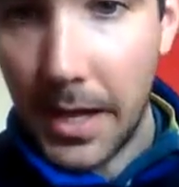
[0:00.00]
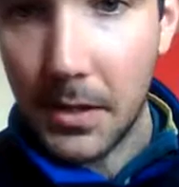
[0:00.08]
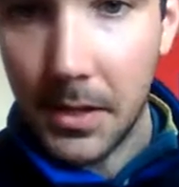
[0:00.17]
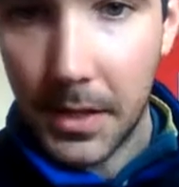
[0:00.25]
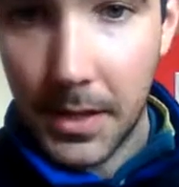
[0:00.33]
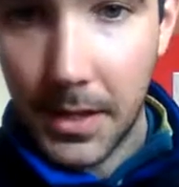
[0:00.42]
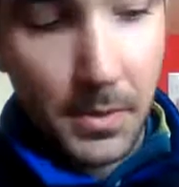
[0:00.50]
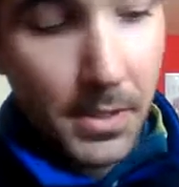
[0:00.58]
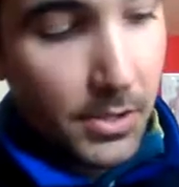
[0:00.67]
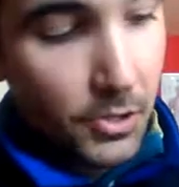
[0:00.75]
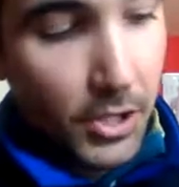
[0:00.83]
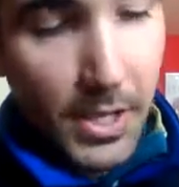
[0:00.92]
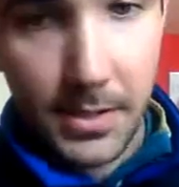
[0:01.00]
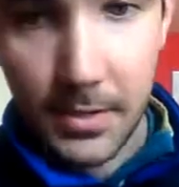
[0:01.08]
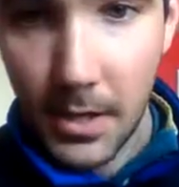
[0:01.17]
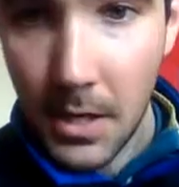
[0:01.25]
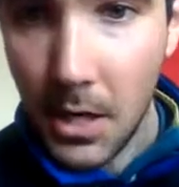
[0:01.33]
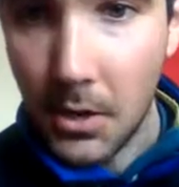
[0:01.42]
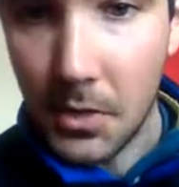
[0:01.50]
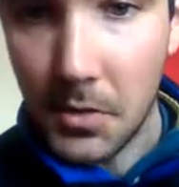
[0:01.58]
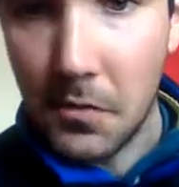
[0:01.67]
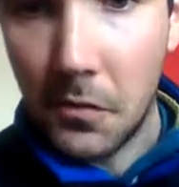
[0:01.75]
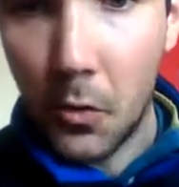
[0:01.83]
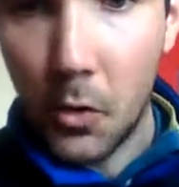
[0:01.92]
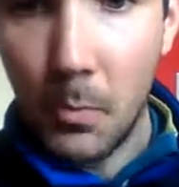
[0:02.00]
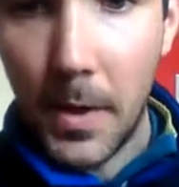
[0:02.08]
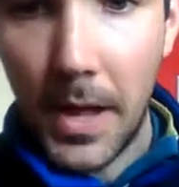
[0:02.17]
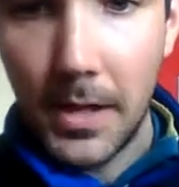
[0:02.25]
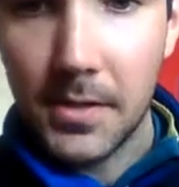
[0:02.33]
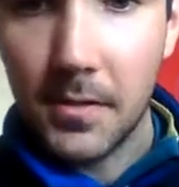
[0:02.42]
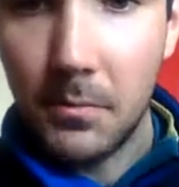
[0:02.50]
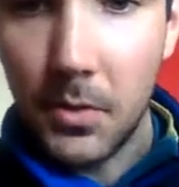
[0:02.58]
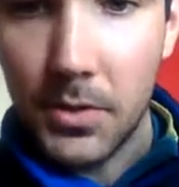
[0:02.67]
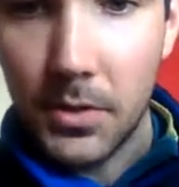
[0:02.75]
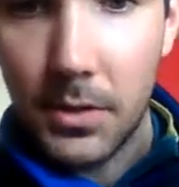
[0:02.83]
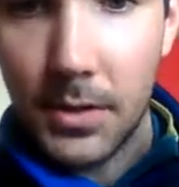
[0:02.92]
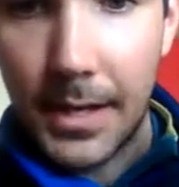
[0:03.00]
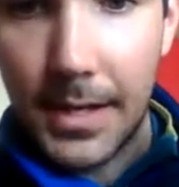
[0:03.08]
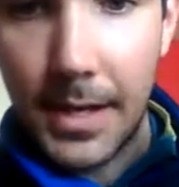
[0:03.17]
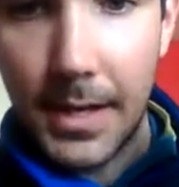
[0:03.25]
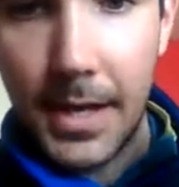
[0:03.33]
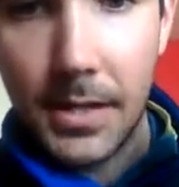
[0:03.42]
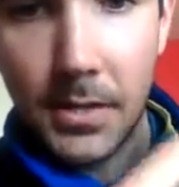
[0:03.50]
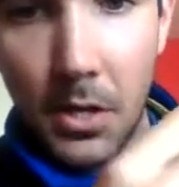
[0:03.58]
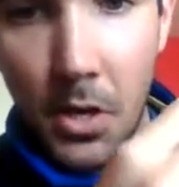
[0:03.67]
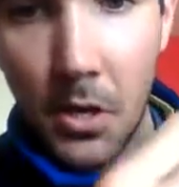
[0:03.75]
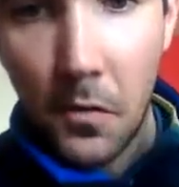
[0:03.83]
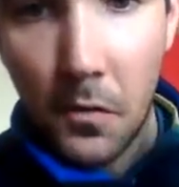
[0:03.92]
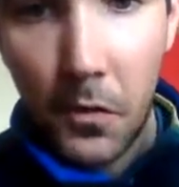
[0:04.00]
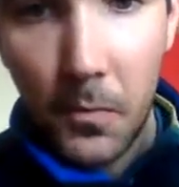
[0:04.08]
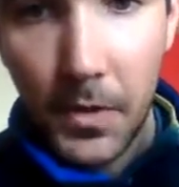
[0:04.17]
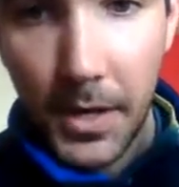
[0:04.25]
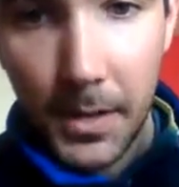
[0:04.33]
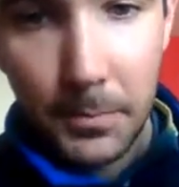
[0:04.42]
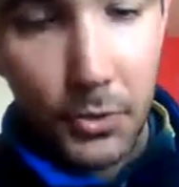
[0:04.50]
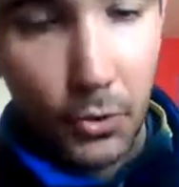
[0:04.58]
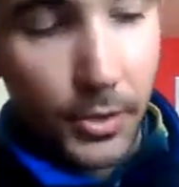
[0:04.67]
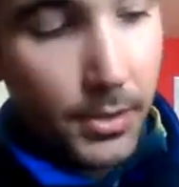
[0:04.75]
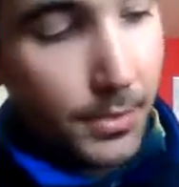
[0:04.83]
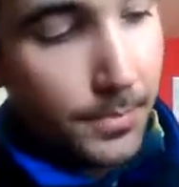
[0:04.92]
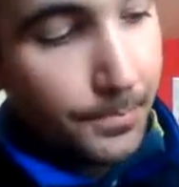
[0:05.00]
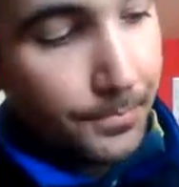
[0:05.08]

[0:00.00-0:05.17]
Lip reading: The name that suggests there's 4 bands of muscle that connect from the hip joint,